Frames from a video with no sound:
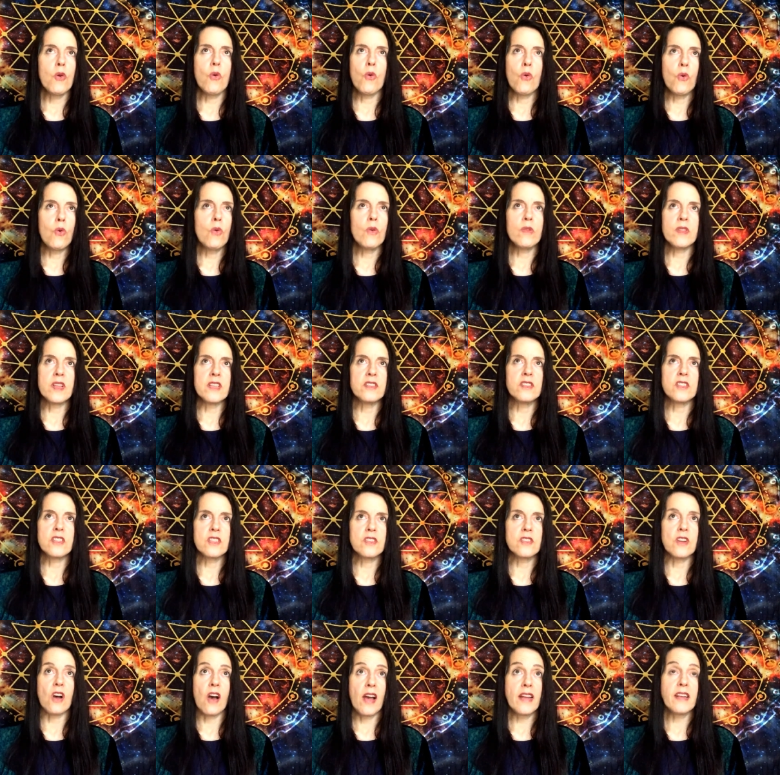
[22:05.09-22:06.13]
or there's
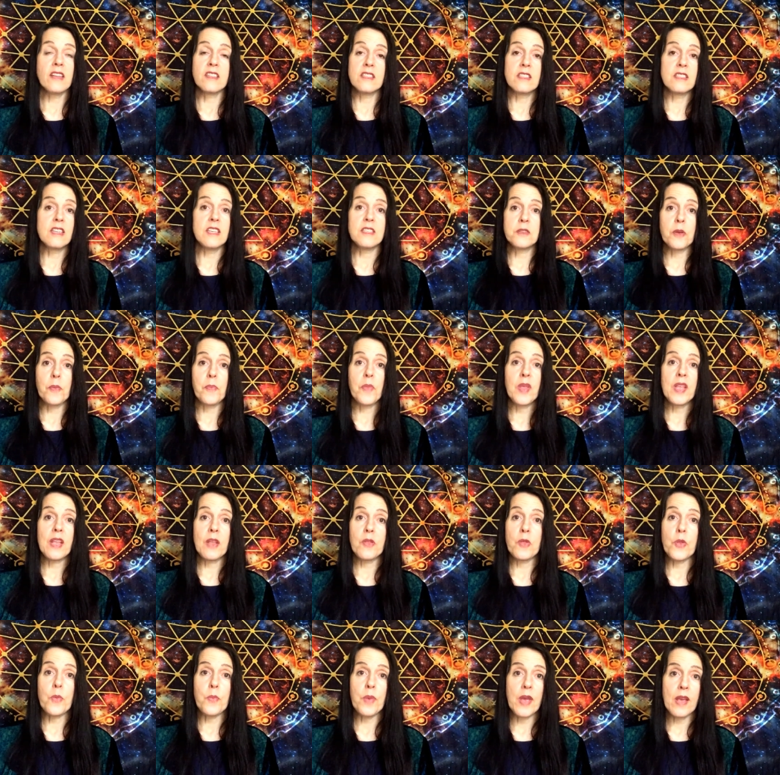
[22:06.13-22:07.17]
just, I can see something
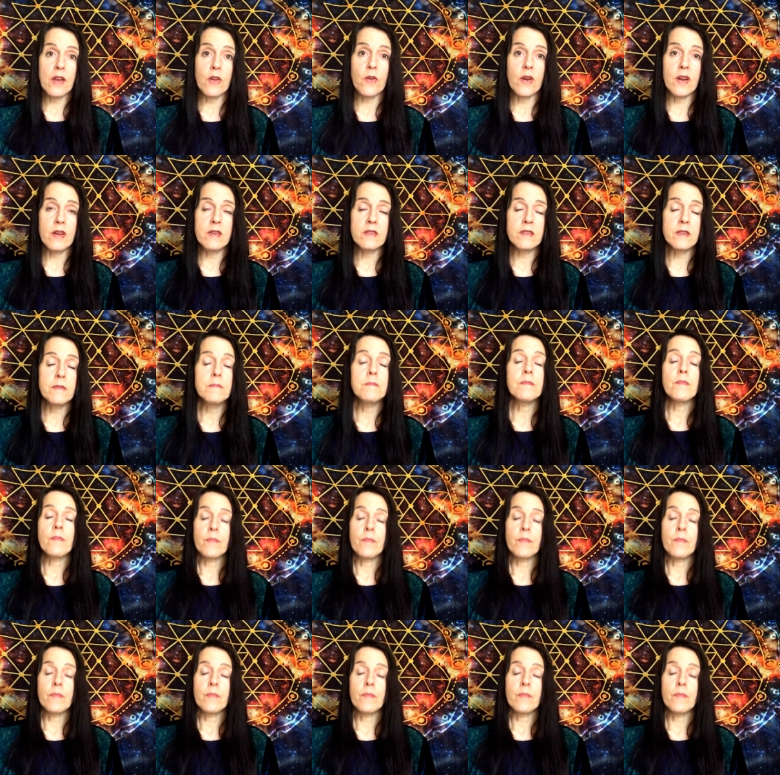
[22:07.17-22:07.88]
in the background.